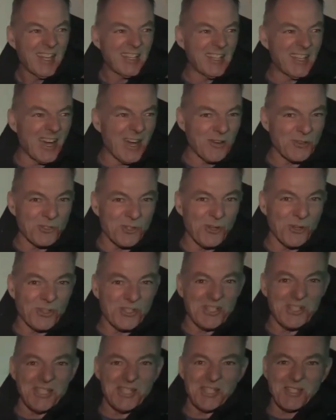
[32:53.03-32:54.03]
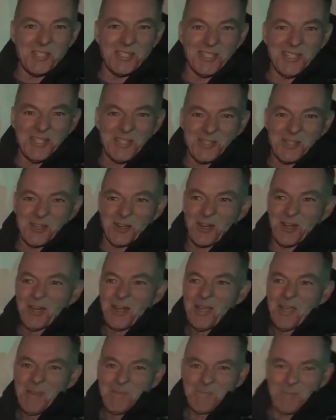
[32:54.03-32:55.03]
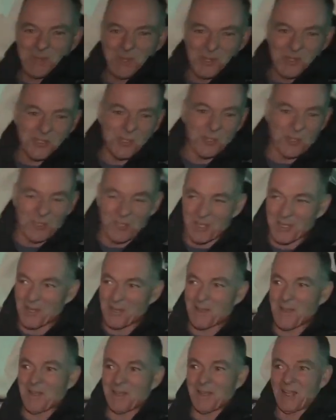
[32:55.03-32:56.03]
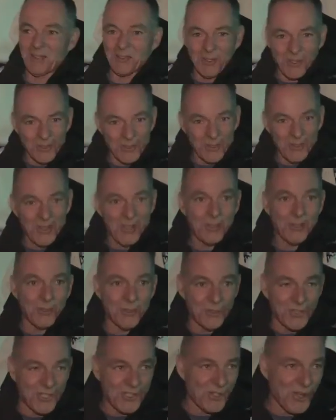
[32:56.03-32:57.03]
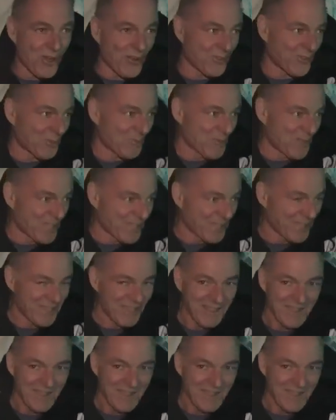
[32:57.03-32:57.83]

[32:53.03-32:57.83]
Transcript: down so it's easier because you and I told her that you deserve to be